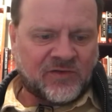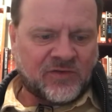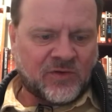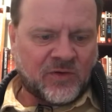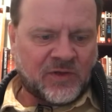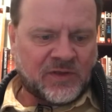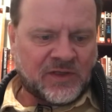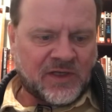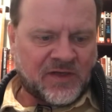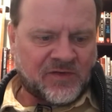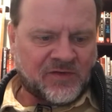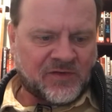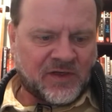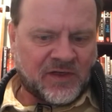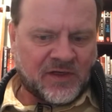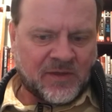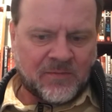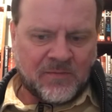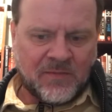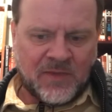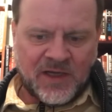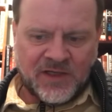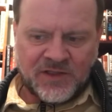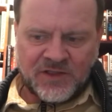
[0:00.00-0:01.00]
So it does get a
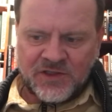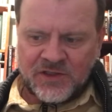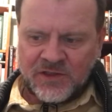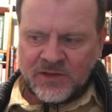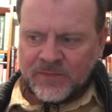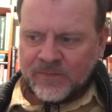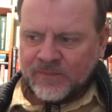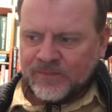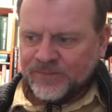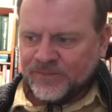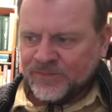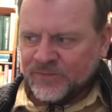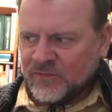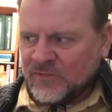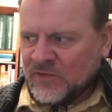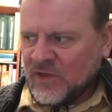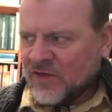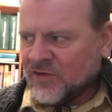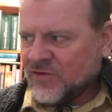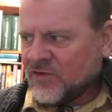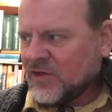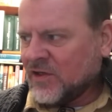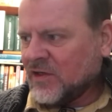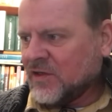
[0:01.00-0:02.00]
mention, it
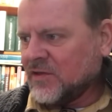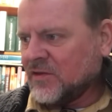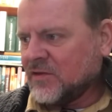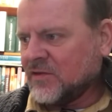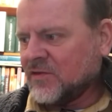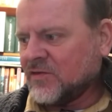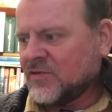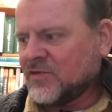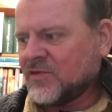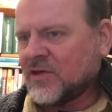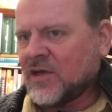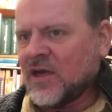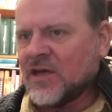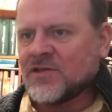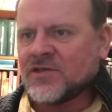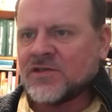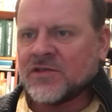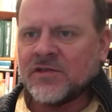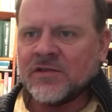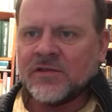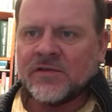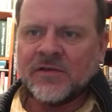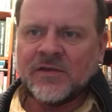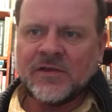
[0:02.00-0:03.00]
does get a discussion.